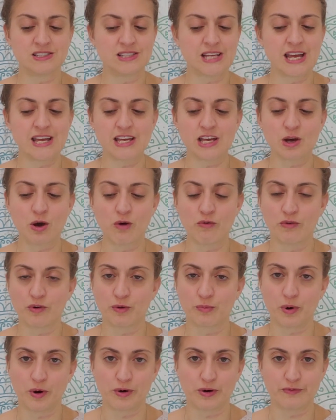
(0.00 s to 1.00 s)
taking over
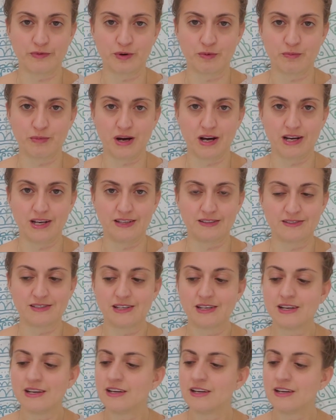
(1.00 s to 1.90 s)
a part of your mind.